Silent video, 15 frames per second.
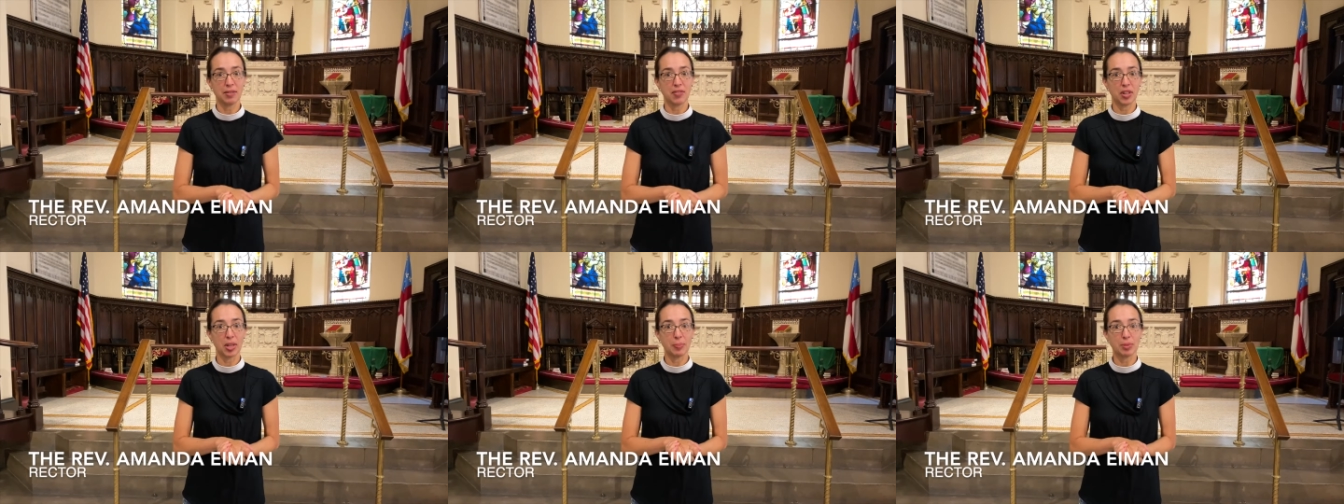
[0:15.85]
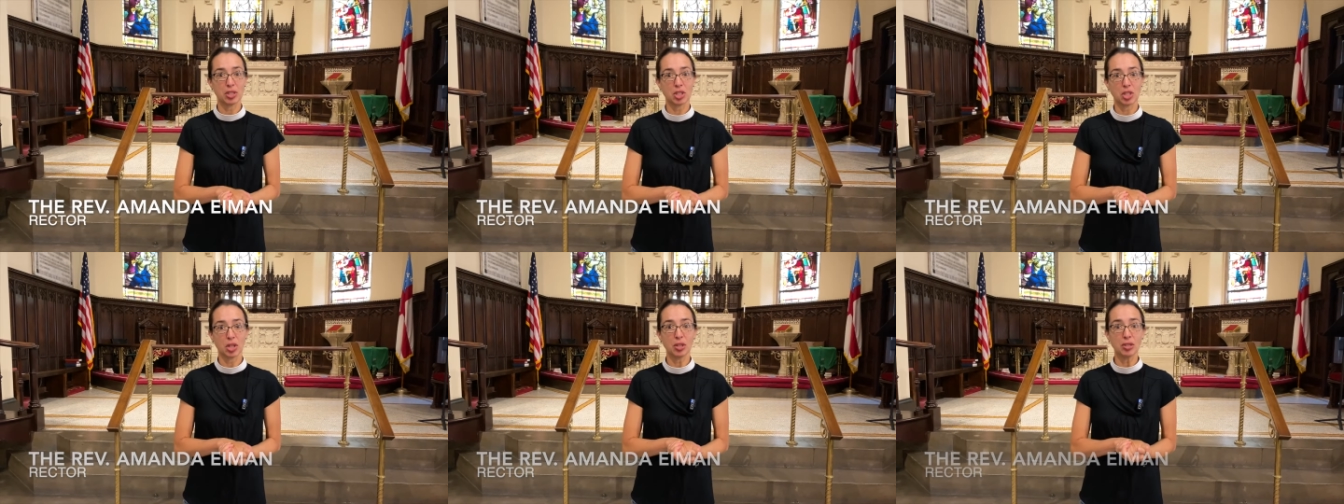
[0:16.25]
Philip's
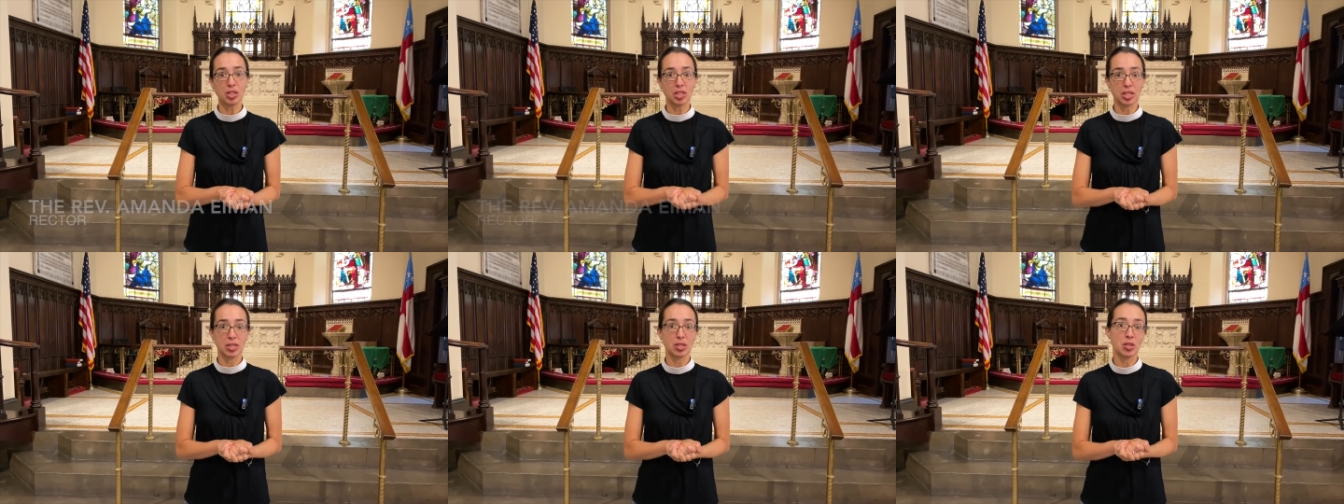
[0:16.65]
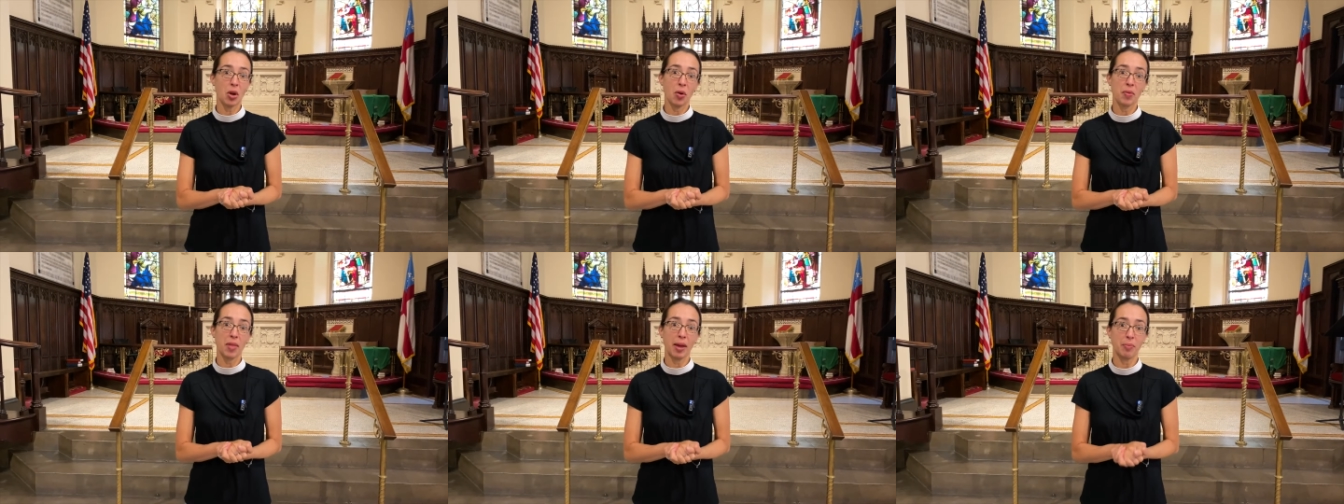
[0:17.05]
Church, and
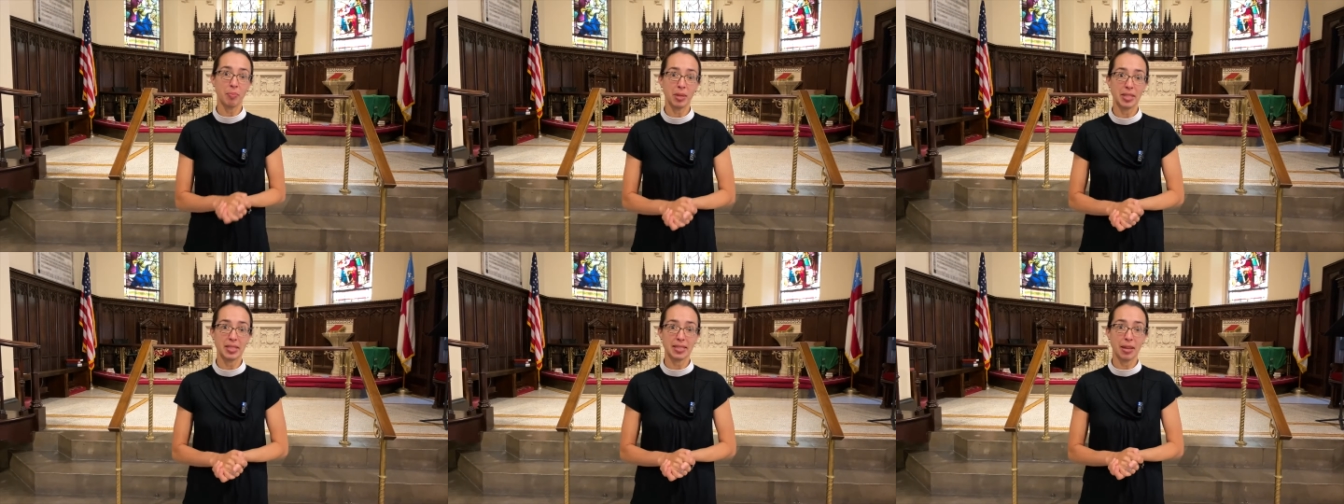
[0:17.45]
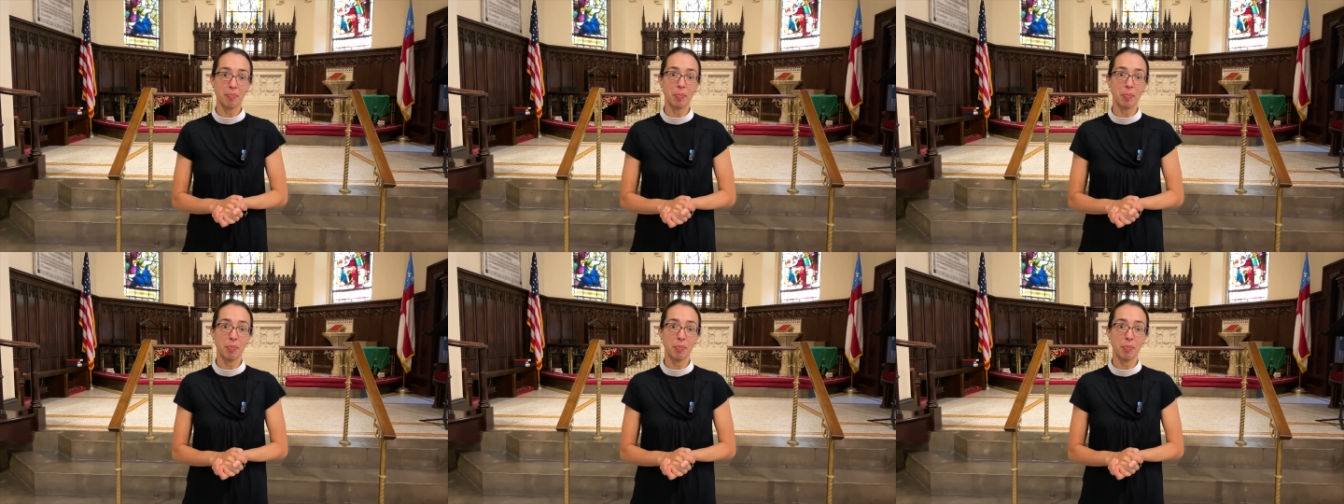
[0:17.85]
so that means that